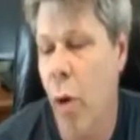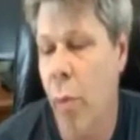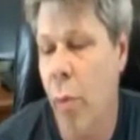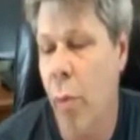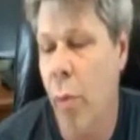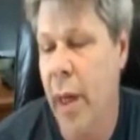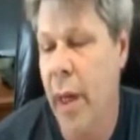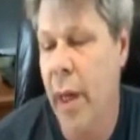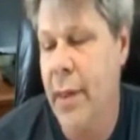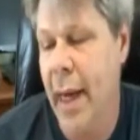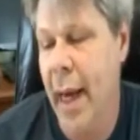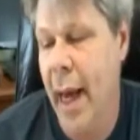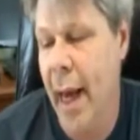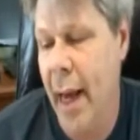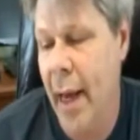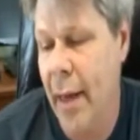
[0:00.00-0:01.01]
well, because I
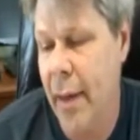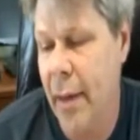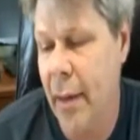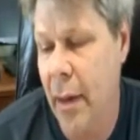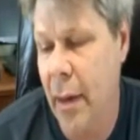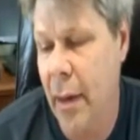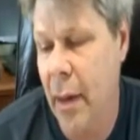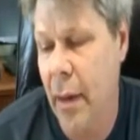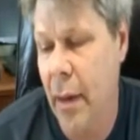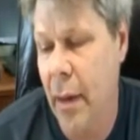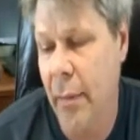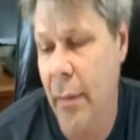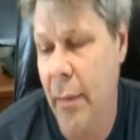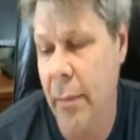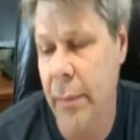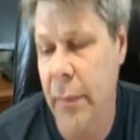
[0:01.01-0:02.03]
had
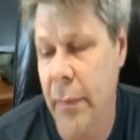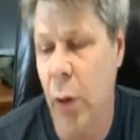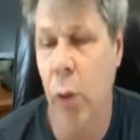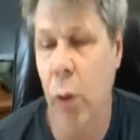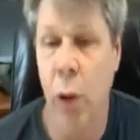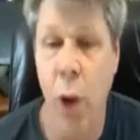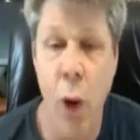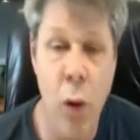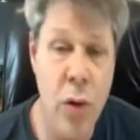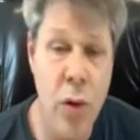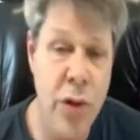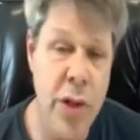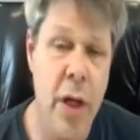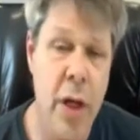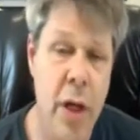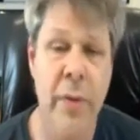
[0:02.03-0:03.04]
um, you know low
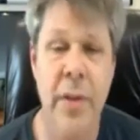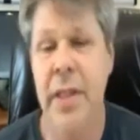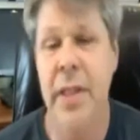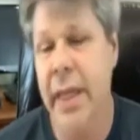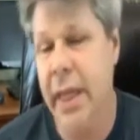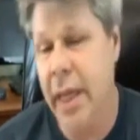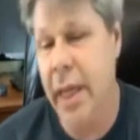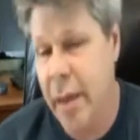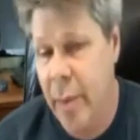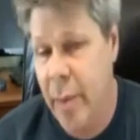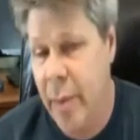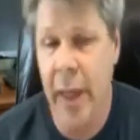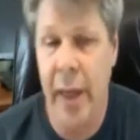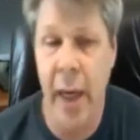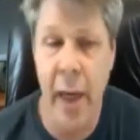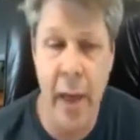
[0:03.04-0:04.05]
self-esteem
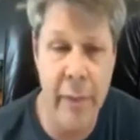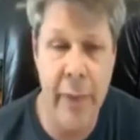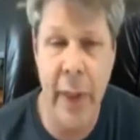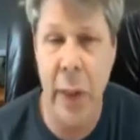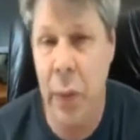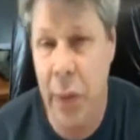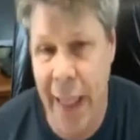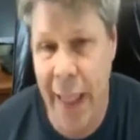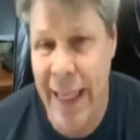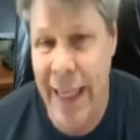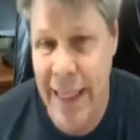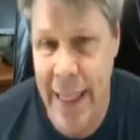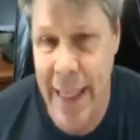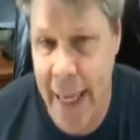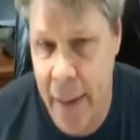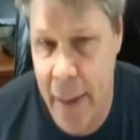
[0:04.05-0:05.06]
and I kind of felt
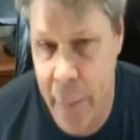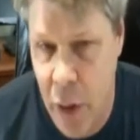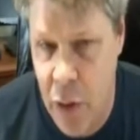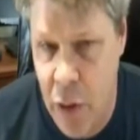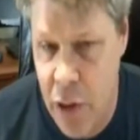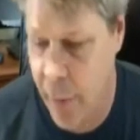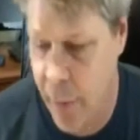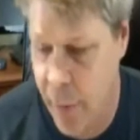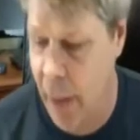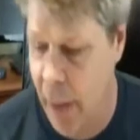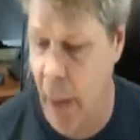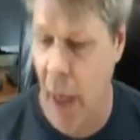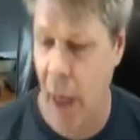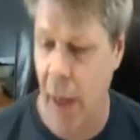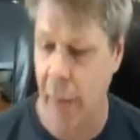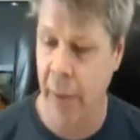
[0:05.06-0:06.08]
less than most of my
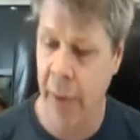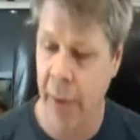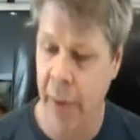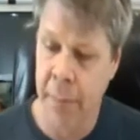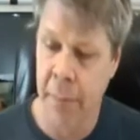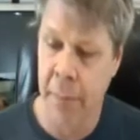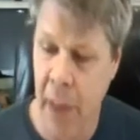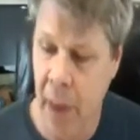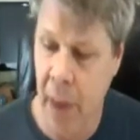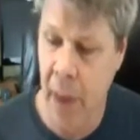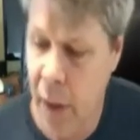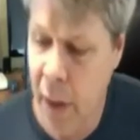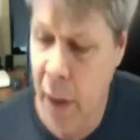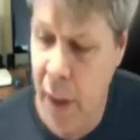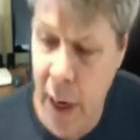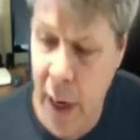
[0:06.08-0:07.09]
life,
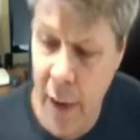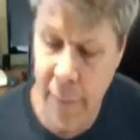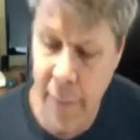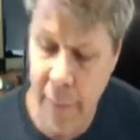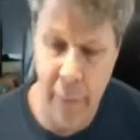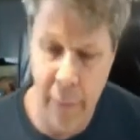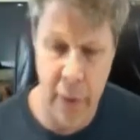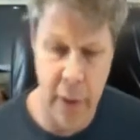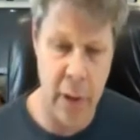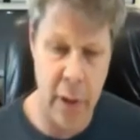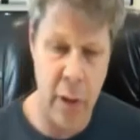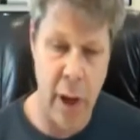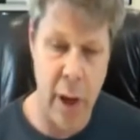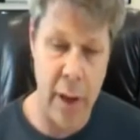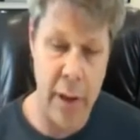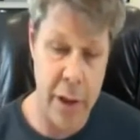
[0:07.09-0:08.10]
and I
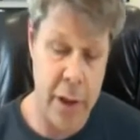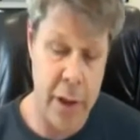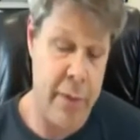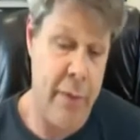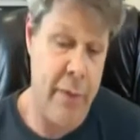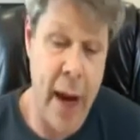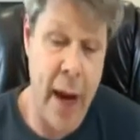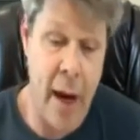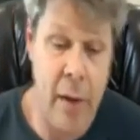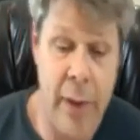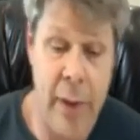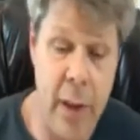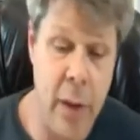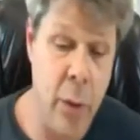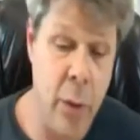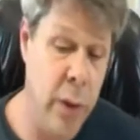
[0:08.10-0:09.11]
you know I just
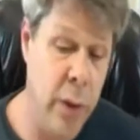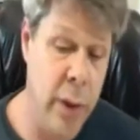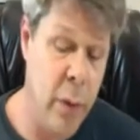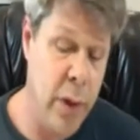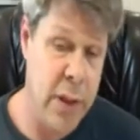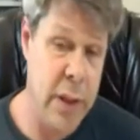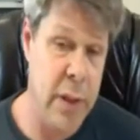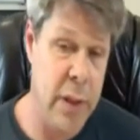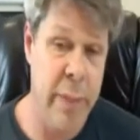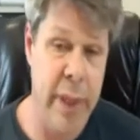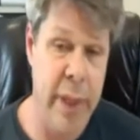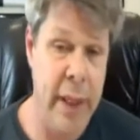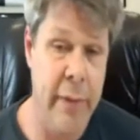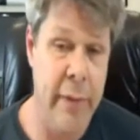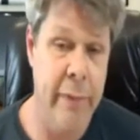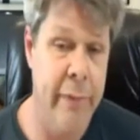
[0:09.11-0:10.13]
found that it really wasn't
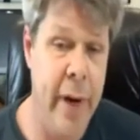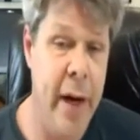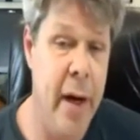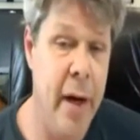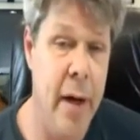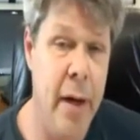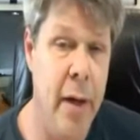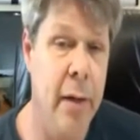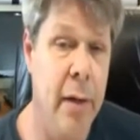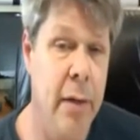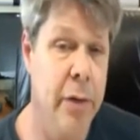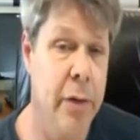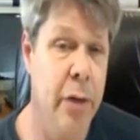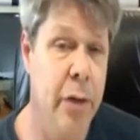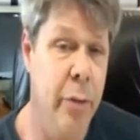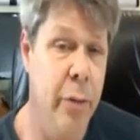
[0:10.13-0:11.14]
being fair
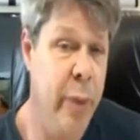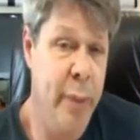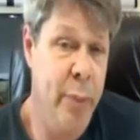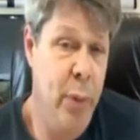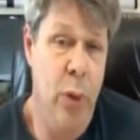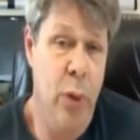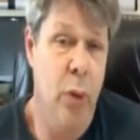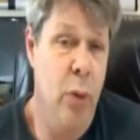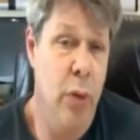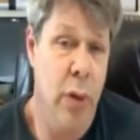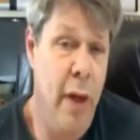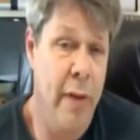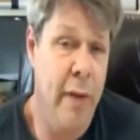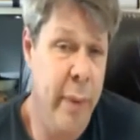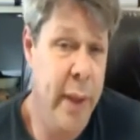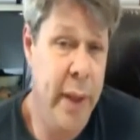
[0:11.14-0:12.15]
to the people who
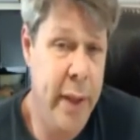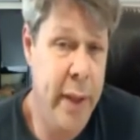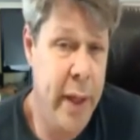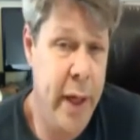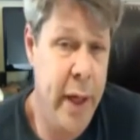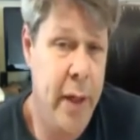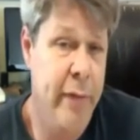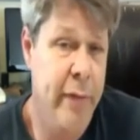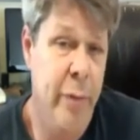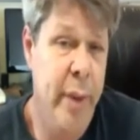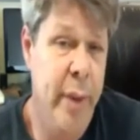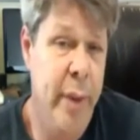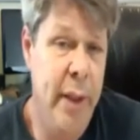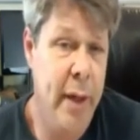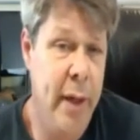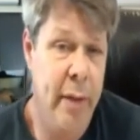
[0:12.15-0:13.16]
loved me, cared for
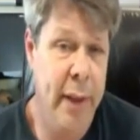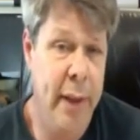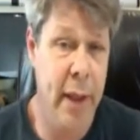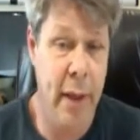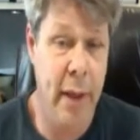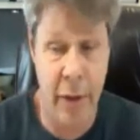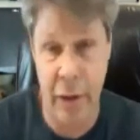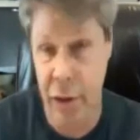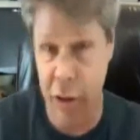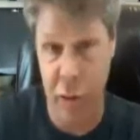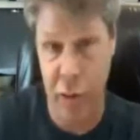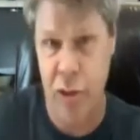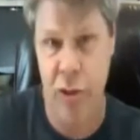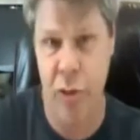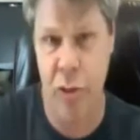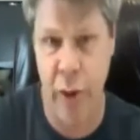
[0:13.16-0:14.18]
me, and everything. It just
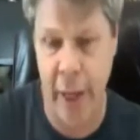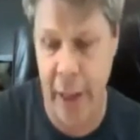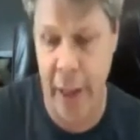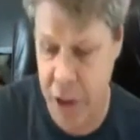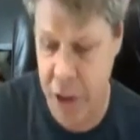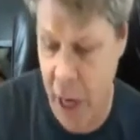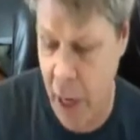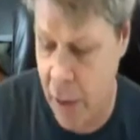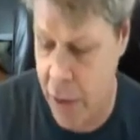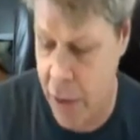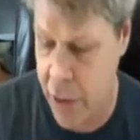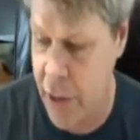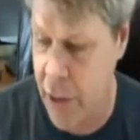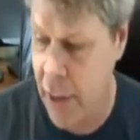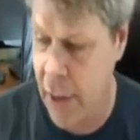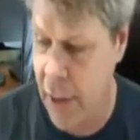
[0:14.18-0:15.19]
was creating
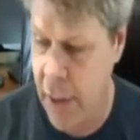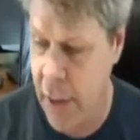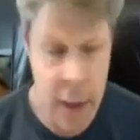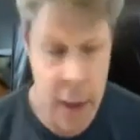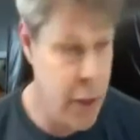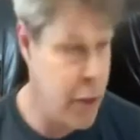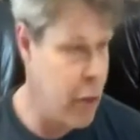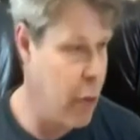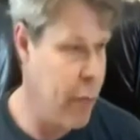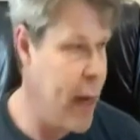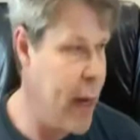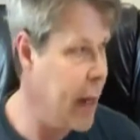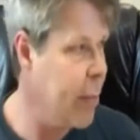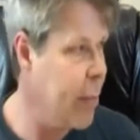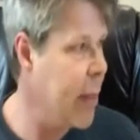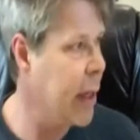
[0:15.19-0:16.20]
challenges. So
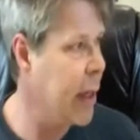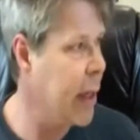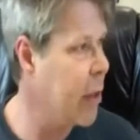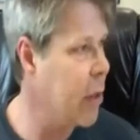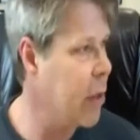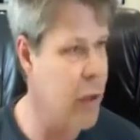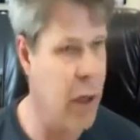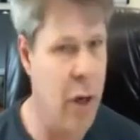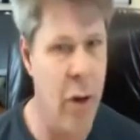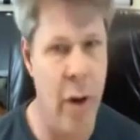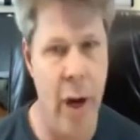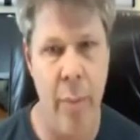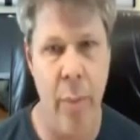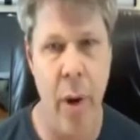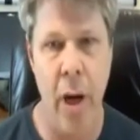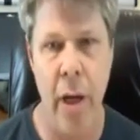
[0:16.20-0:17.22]
many many years ago, I
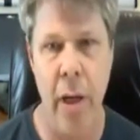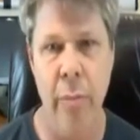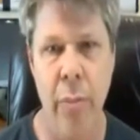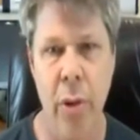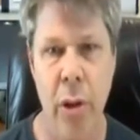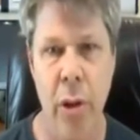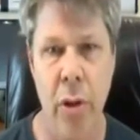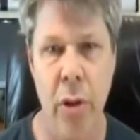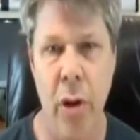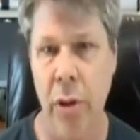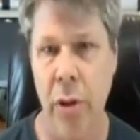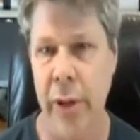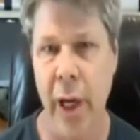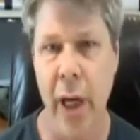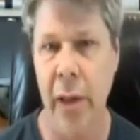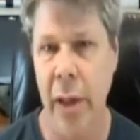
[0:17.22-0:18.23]
bought a book called
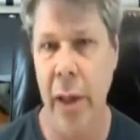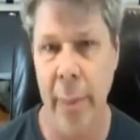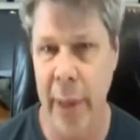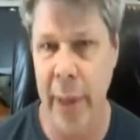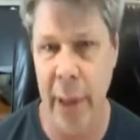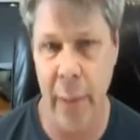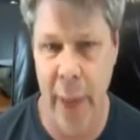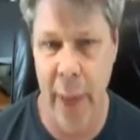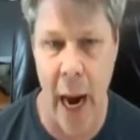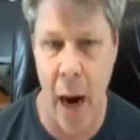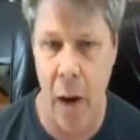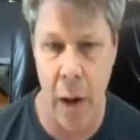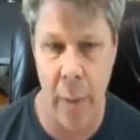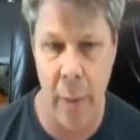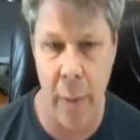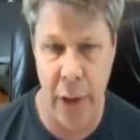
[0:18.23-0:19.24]
Unlimited
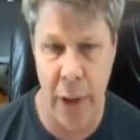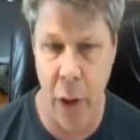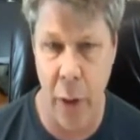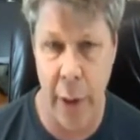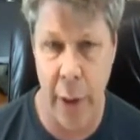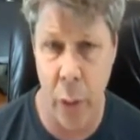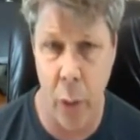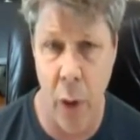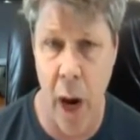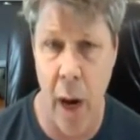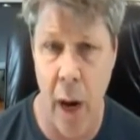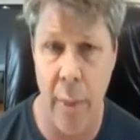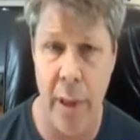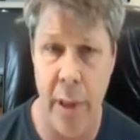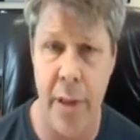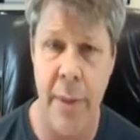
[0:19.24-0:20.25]
Power by Tony
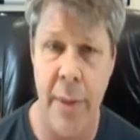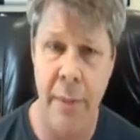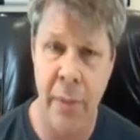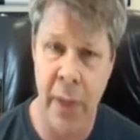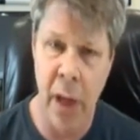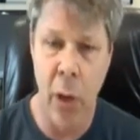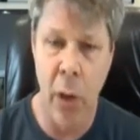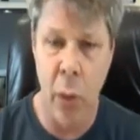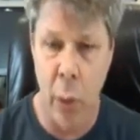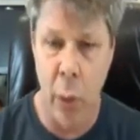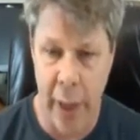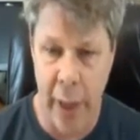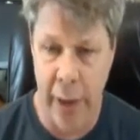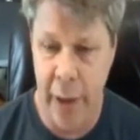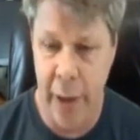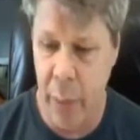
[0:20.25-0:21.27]
Robbins.
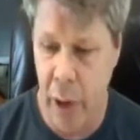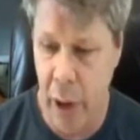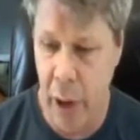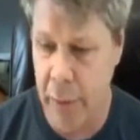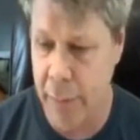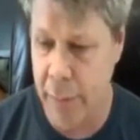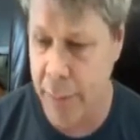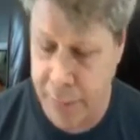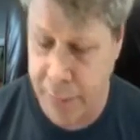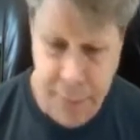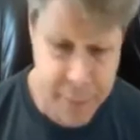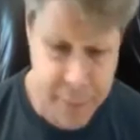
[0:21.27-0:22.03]
Read the book,